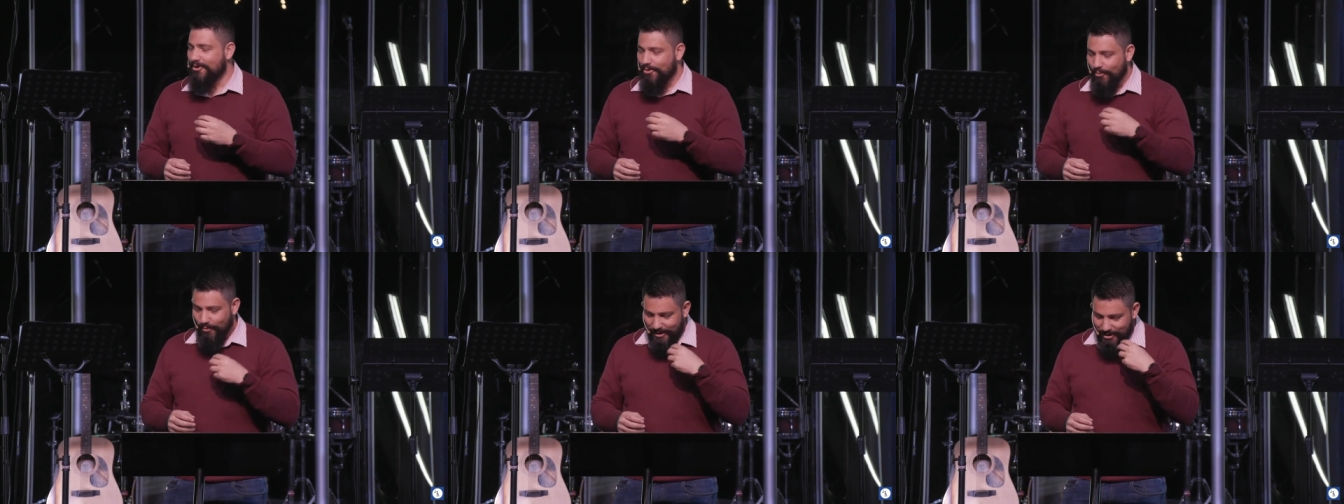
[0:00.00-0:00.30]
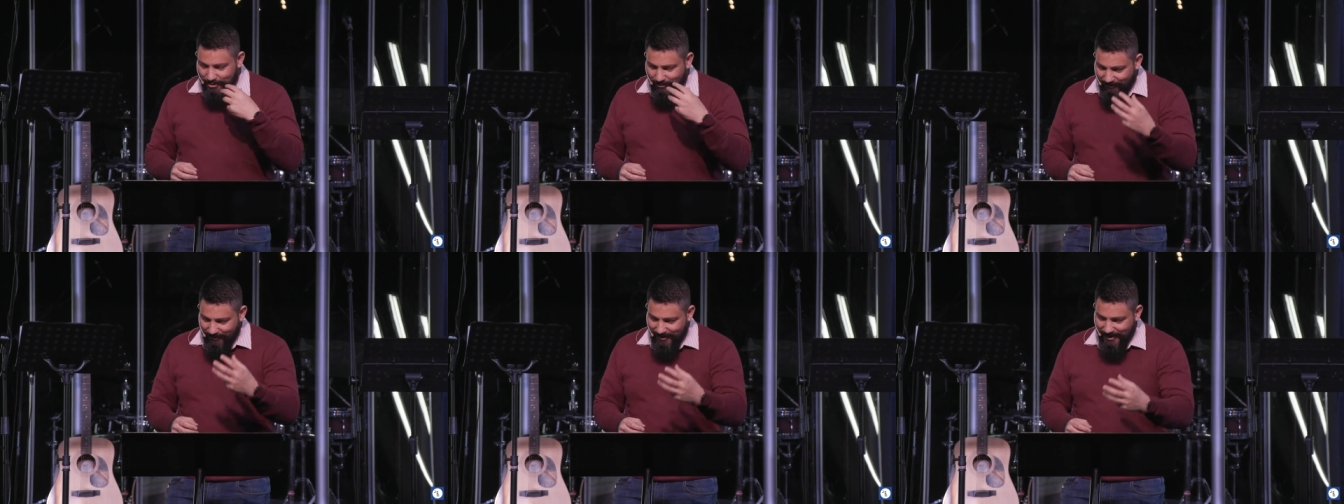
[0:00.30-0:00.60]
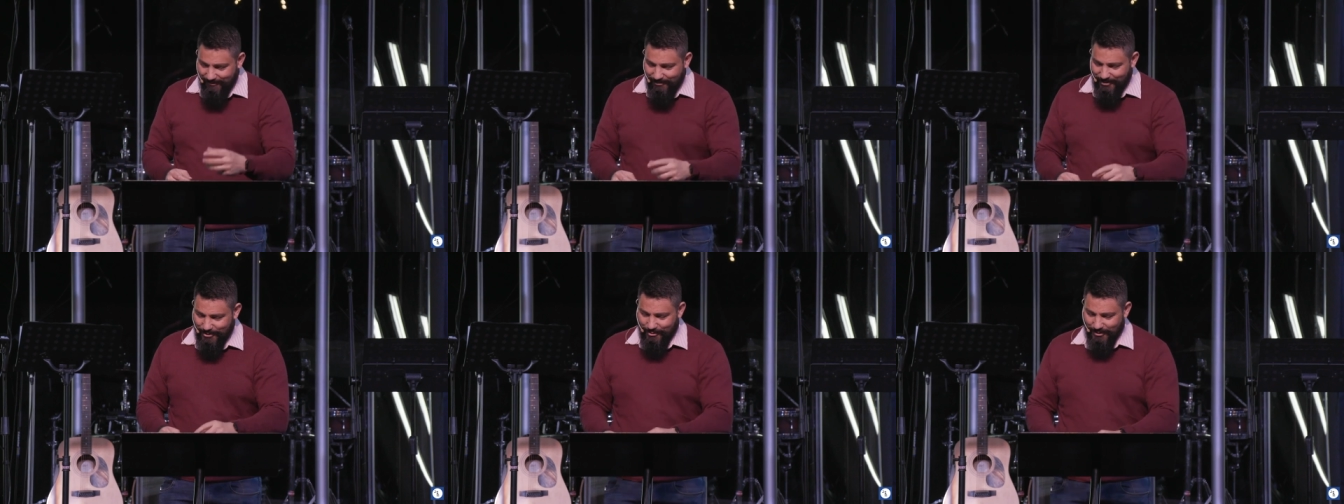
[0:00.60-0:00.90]
when you've
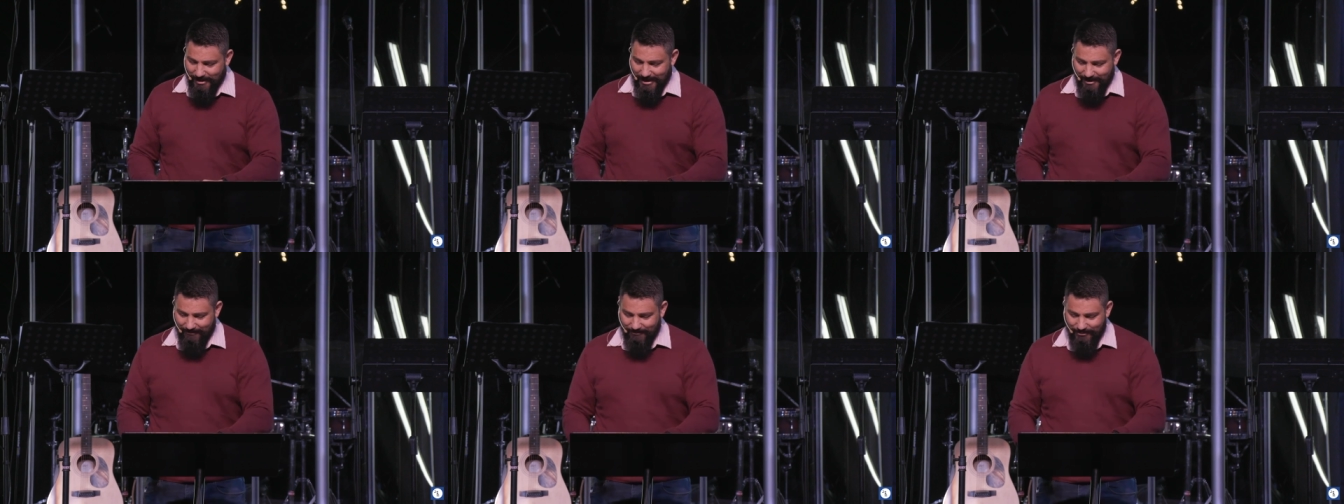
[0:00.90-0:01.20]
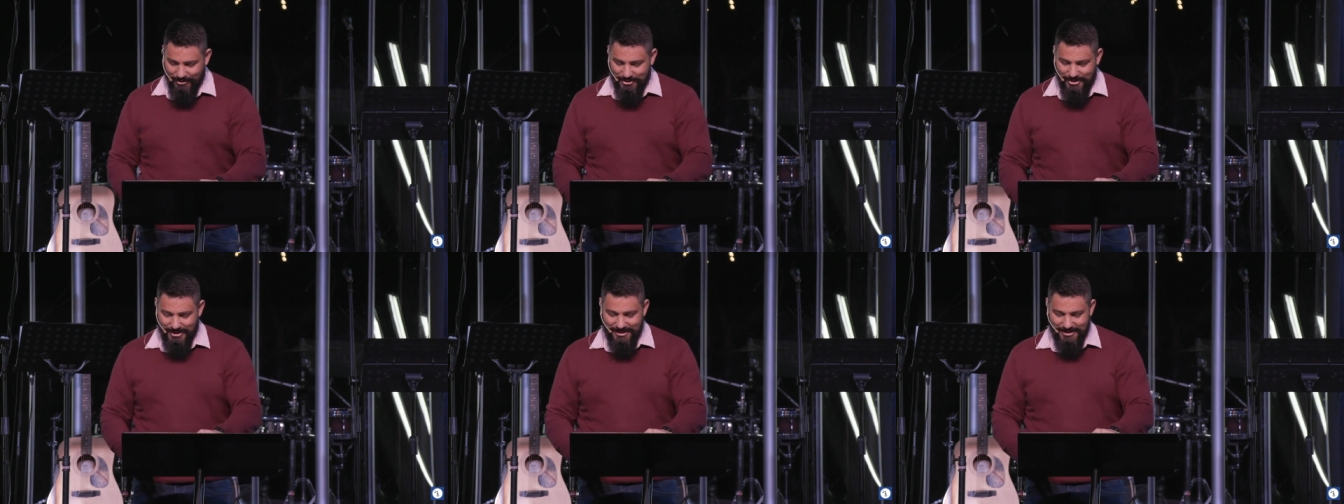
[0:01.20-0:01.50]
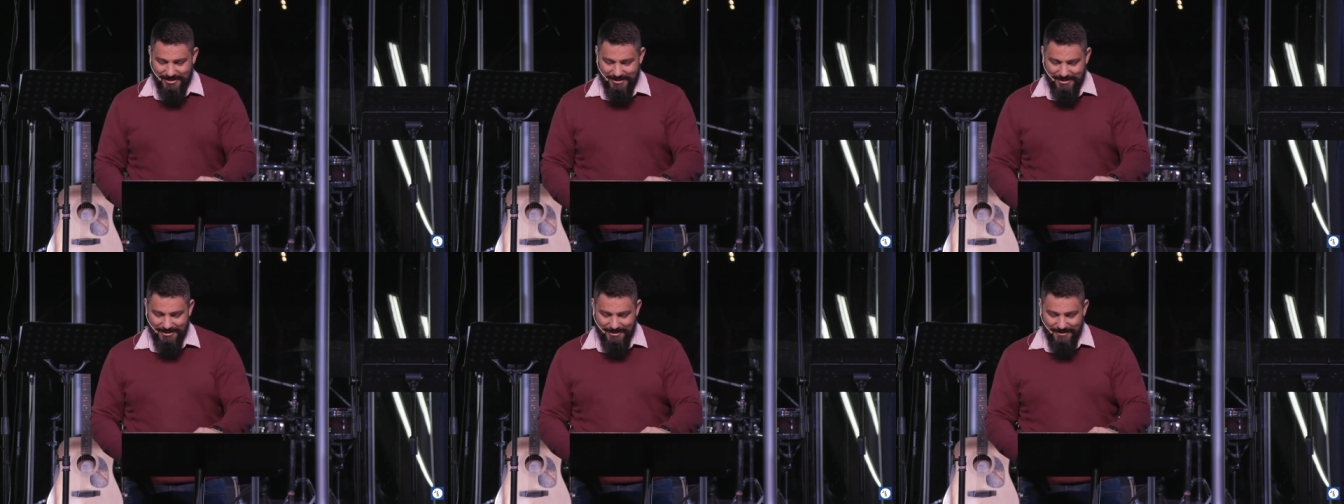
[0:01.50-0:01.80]
given your life to
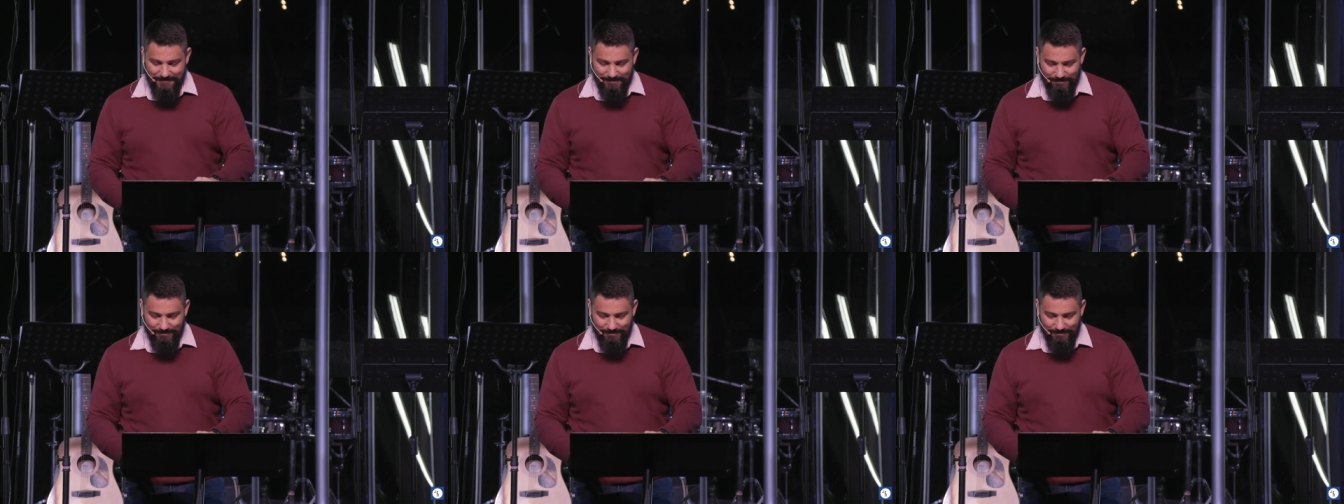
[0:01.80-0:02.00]
Jesus.